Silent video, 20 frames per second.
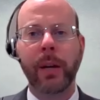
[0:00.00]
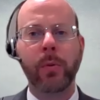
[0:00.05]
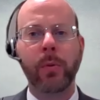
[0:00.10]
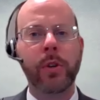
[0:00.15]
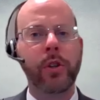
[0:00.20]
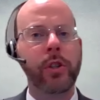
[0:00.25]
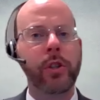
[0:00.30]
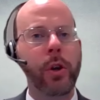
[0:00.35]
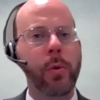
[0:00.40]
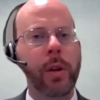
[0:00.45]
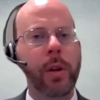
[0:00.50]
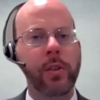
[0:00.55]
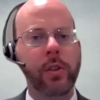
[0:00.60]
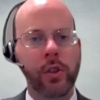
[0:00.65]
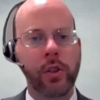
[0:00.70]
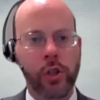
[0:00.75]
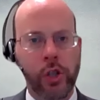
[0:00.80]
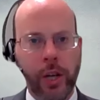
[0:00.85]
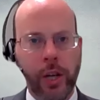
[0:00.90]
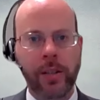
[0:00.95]
which showed us
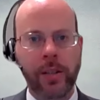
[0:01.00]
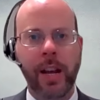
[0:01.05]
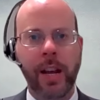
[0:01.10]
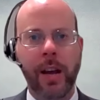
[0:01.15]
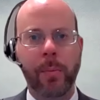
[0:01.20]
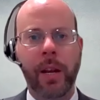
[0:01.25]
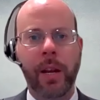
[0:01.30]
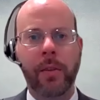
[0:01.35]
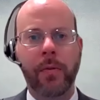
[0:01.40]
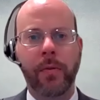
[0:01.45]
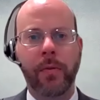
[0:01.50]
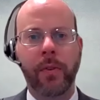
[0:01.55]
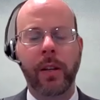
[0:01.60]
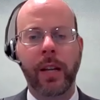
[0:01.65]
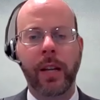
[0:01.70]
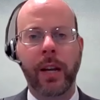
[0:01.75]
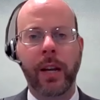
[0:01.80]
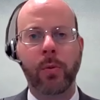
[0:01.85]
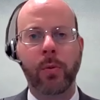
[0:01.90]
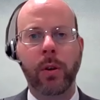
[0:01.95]
just how many
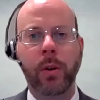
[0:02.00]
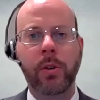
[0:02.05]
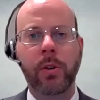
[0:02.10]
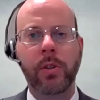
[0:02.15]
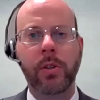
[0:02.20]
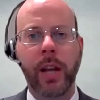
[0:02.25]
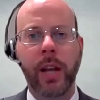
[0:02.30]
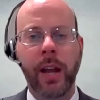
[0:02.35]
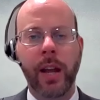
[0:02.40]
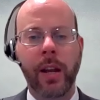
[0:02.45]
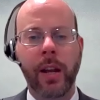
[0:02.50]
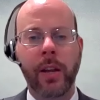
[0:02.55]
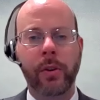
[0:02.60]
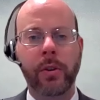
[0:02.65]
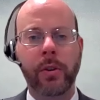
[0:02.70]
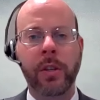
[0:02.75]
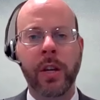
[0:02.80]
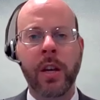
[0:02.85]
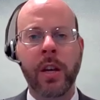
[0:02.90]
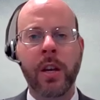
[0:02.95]
frontline workers and
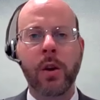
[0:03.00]
others